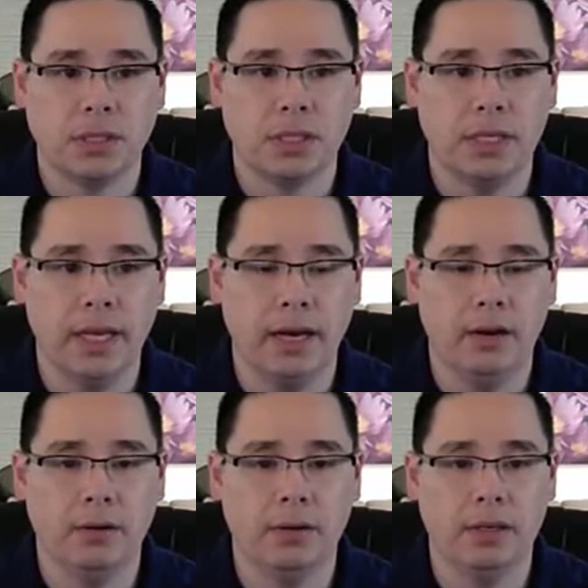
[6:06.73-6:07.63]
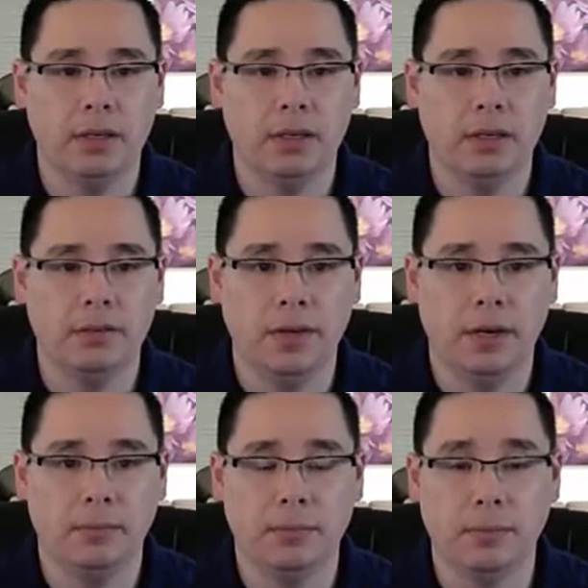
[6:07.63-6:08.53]
Now, if you
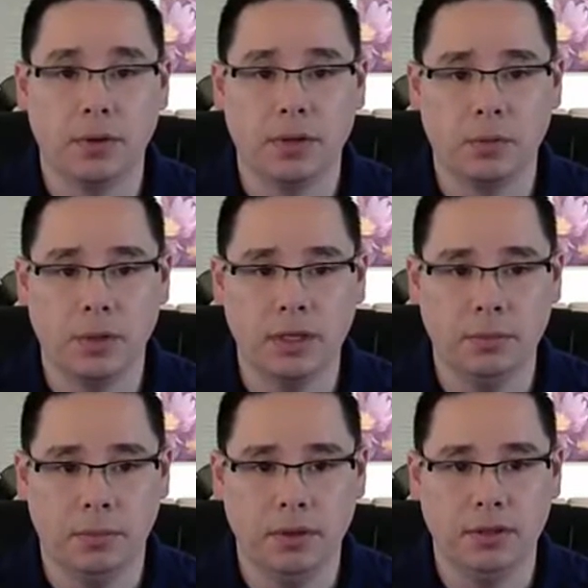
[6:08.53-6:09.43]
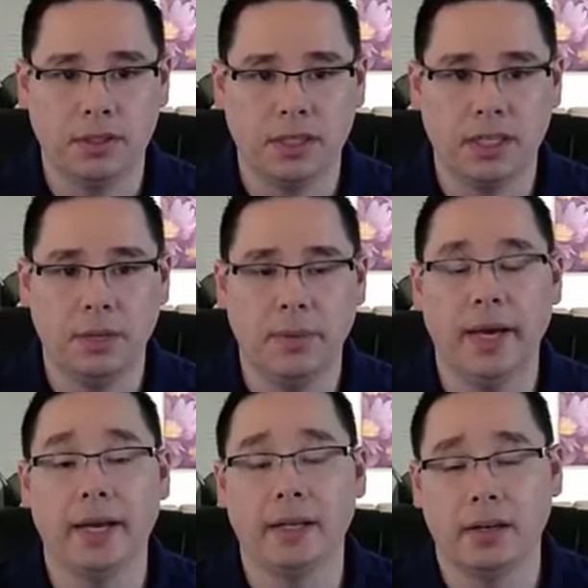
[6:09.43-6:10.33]
have more than 1 limper, you're just going to keep
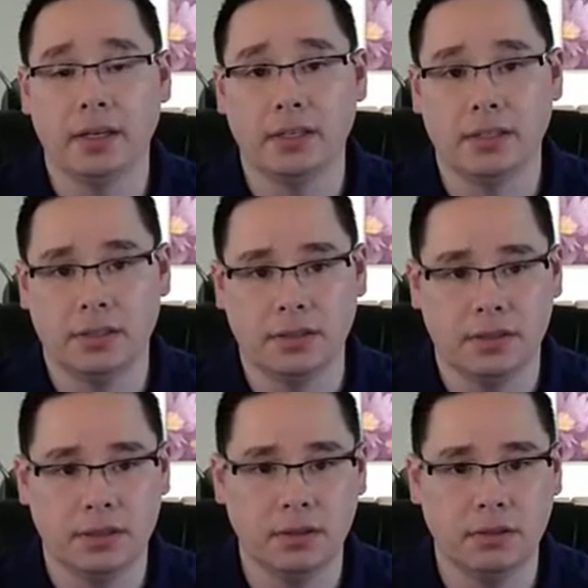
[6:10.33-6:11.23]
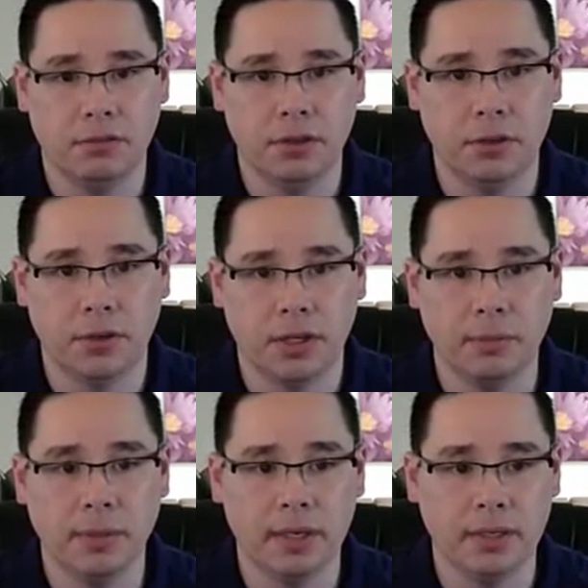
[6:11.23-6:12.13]
adding on additional. So if you're on the
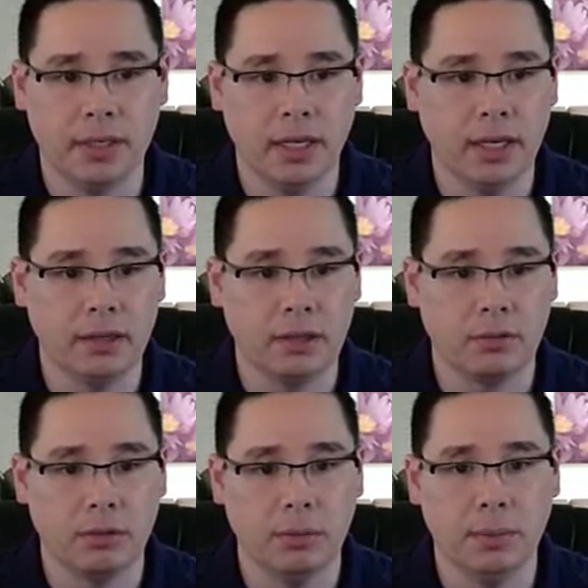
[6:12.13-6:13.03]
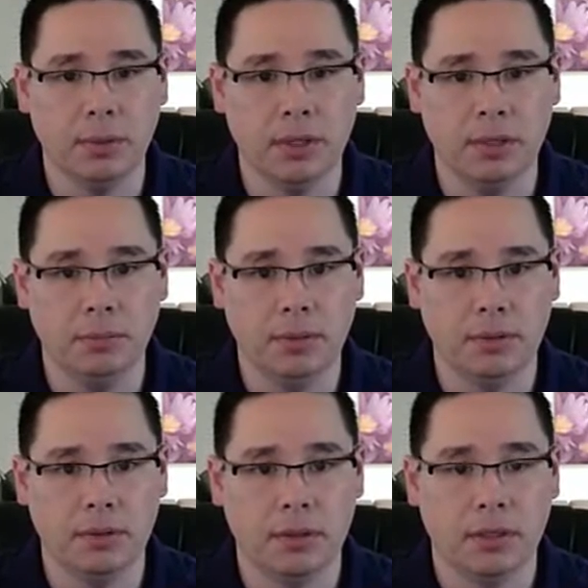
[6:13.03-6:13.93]
button and 3 people limp,
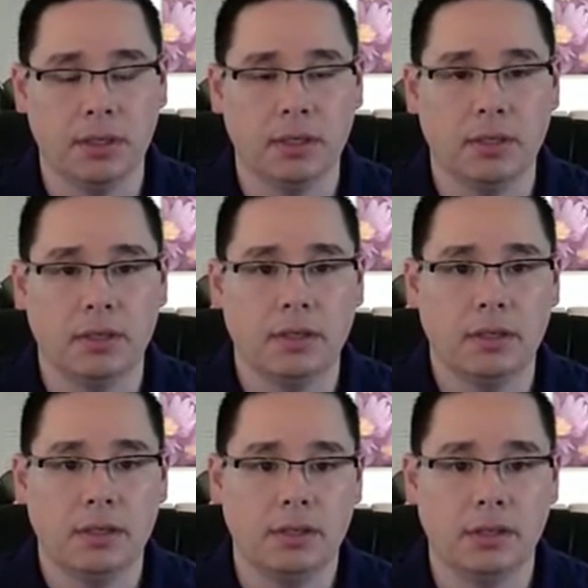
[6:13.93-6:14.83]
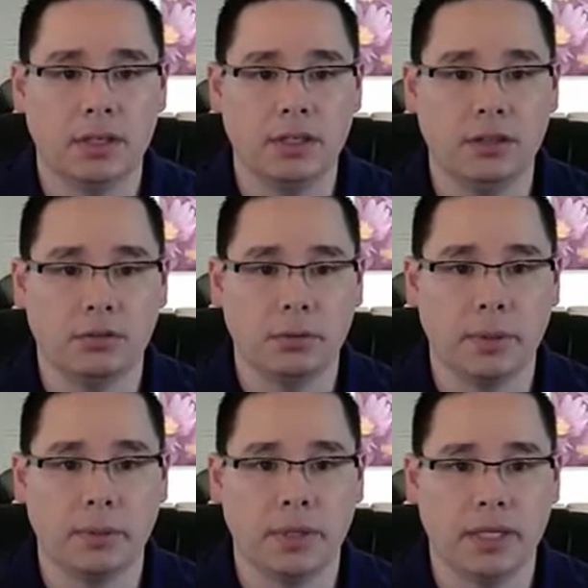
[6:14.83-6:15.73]
you're going to do 3
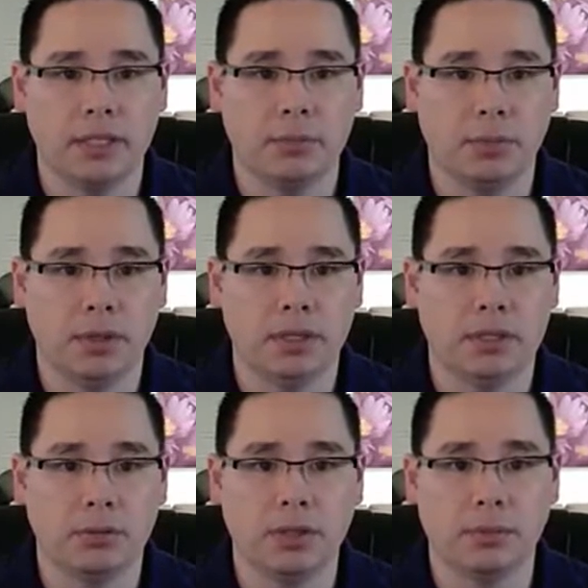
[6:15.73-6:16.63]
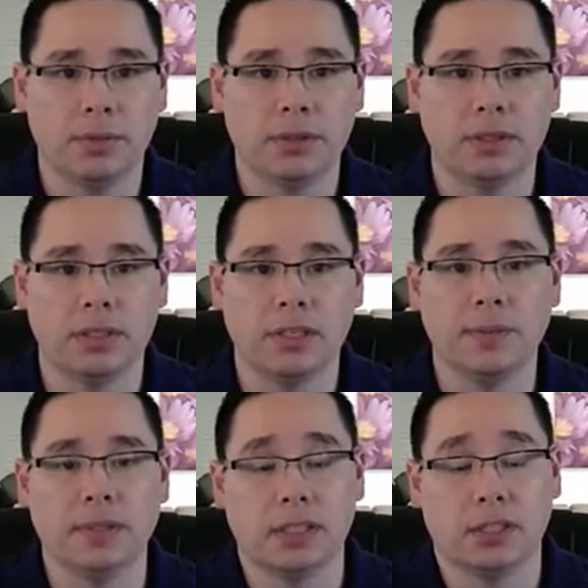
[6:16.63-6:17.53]
big blinds plus 3 limpers. It's going
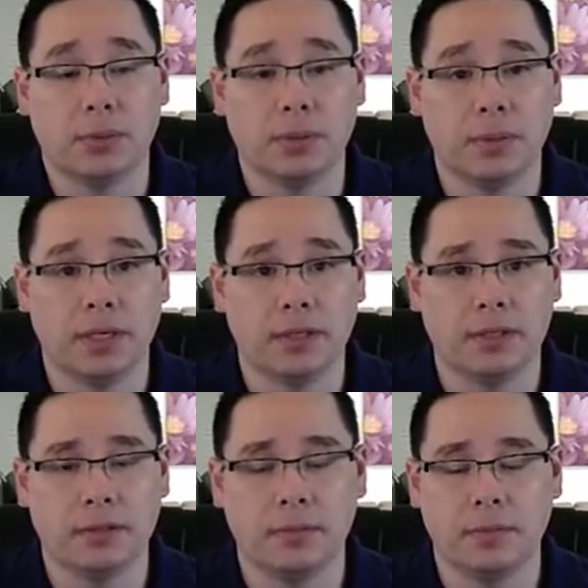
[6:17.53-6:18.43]
to be 6 big blinds.